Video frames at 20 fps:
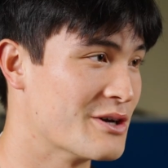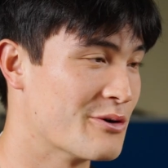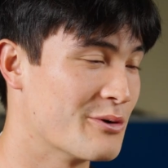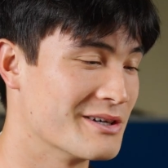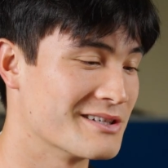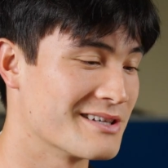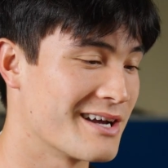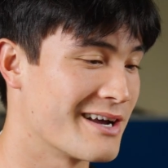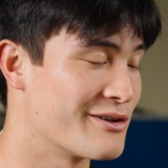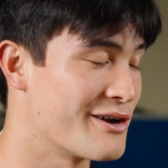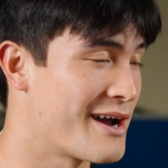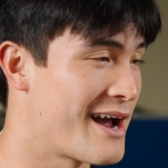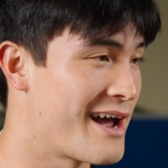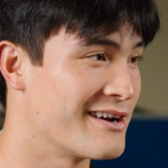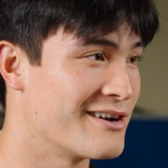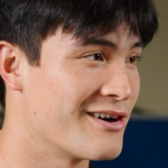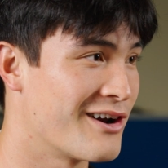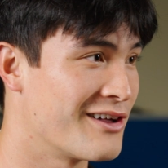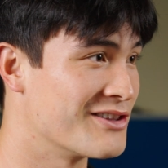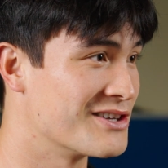He always either
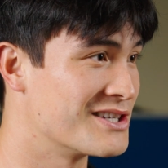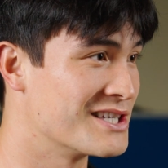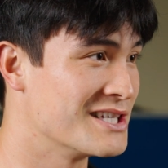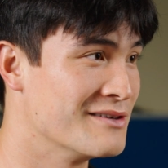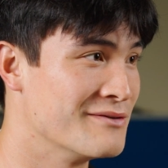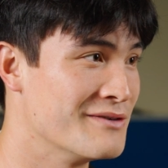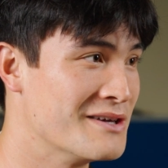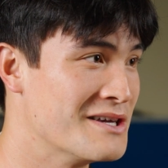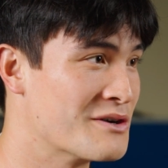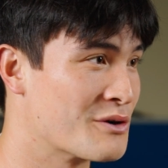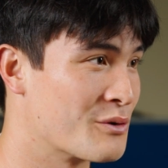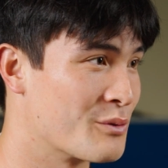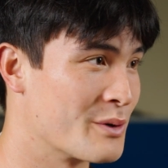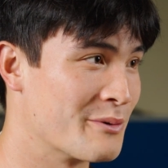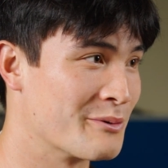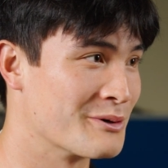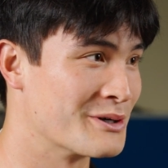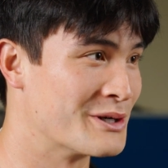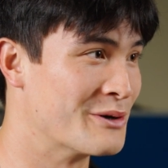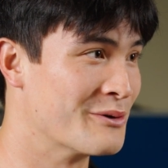had it on the TV or
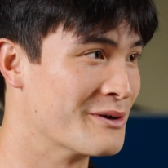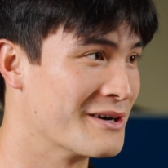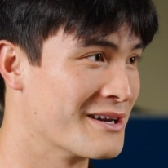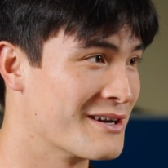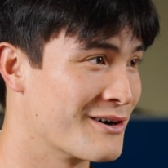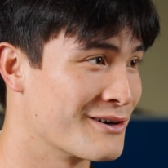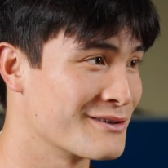we were doing it